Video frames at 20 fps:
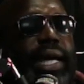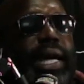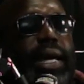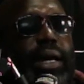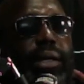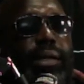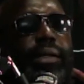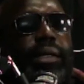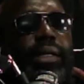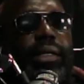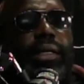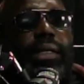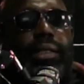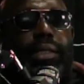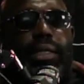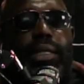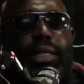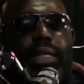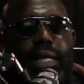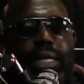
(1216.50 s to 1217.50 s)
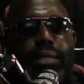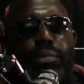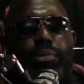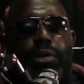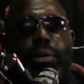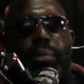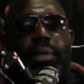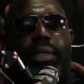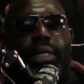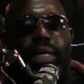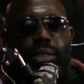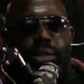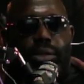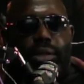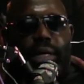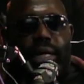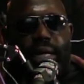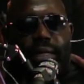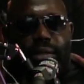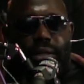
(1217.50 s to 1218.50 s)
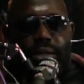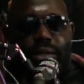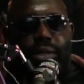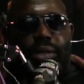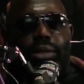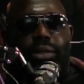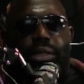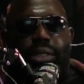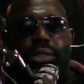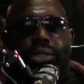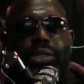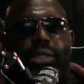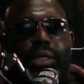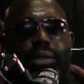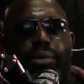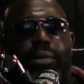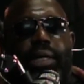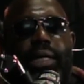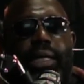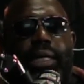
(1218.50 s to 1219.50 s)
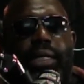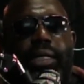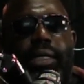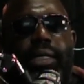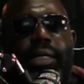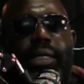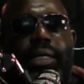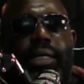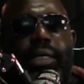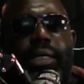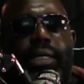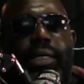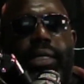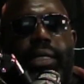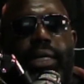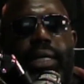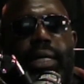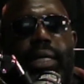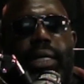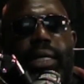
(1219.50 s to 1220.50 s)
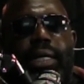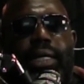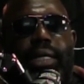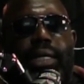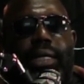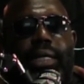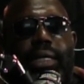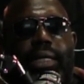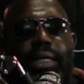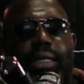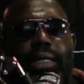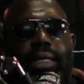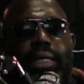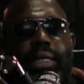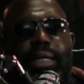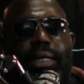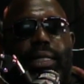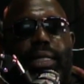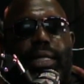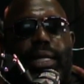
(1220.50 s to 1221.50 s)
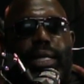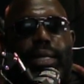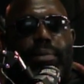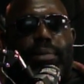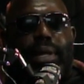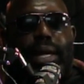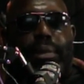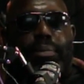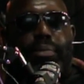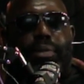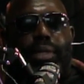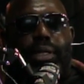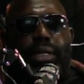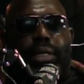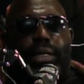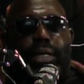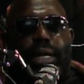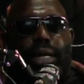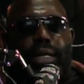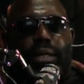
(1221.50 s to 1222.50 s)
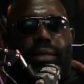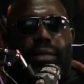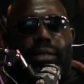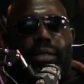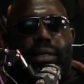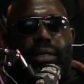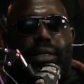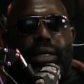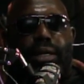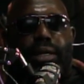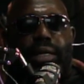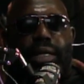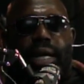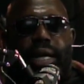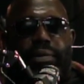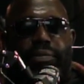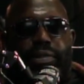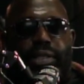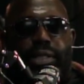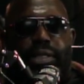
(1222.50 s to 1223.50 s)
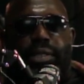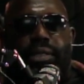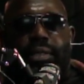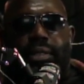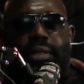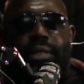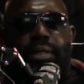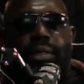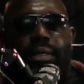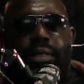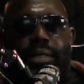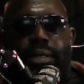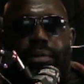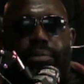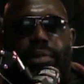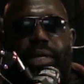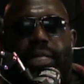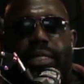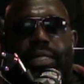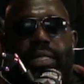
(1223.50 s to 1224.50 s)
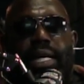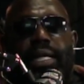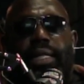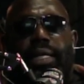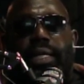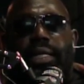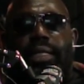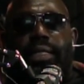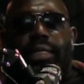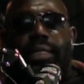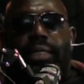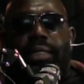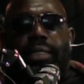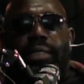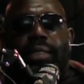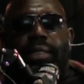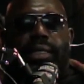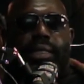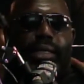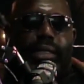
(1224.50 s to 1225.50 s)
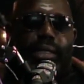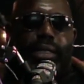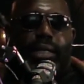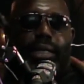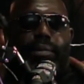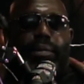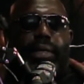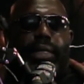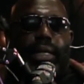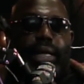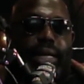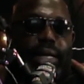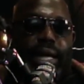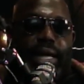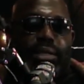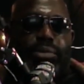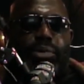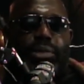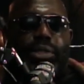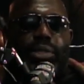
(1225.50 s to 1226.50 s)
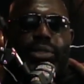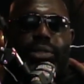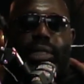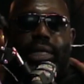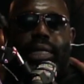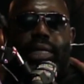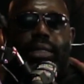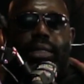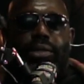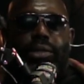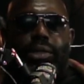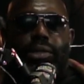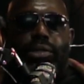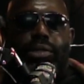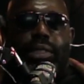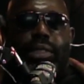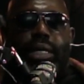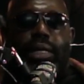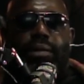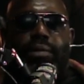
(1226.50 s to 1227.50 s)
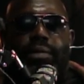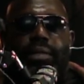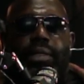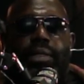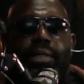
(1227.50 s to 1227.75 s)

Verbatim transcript: down to this moment that you're gonna have to throw this shit away. Yeah. And then and then that then that then their life is means nothing. You know what I mean? And that's what you think to yourself.